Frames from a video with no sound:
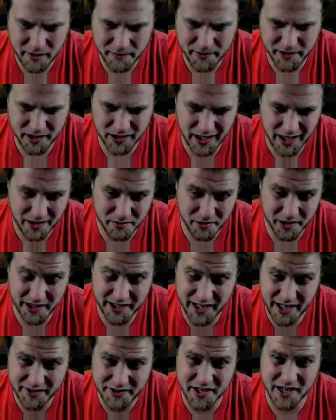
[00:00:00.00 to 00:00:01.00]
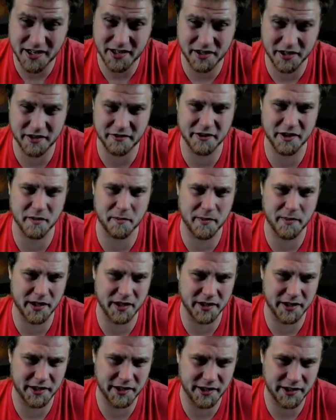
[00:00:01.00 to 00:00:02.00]
of your library. Not that good of an
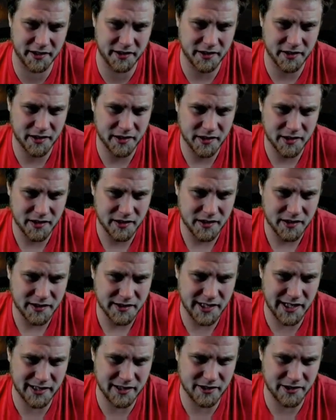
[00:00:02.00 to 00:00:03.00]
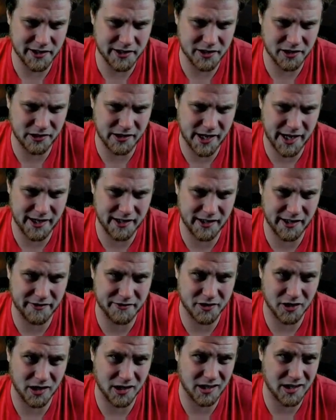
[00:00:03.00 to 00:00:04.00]
ability. Does that creature gain a life,
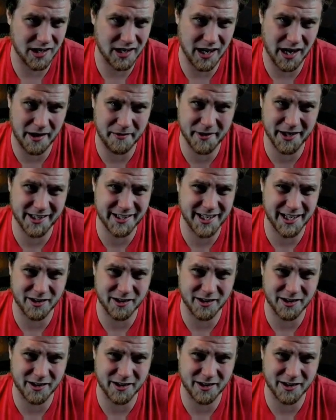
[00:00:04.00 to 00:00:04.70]
draw a card? I'm going to take